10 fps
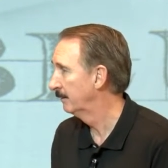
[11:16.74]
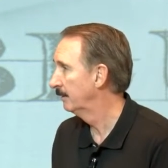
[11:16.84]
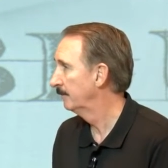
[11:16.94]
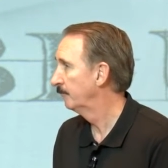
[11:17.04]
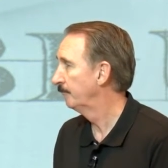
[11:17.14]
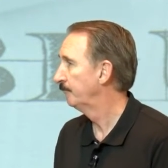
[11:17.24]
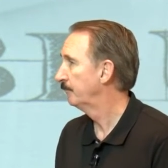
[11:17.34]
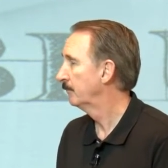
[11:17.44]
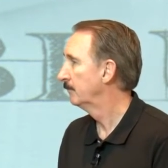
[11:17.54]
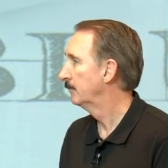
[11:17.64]

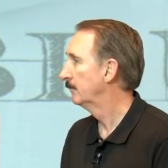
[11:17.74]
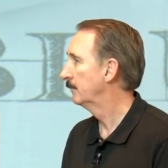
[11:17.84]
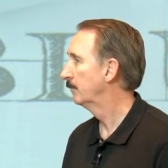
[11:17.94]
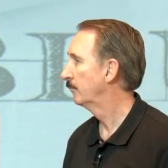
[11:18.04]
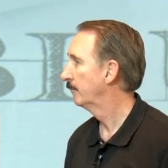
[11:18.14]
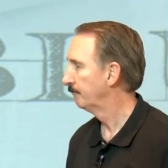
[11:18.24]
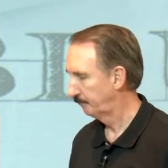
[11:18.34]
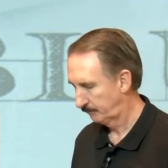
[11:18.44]
No one is speaking in this clip.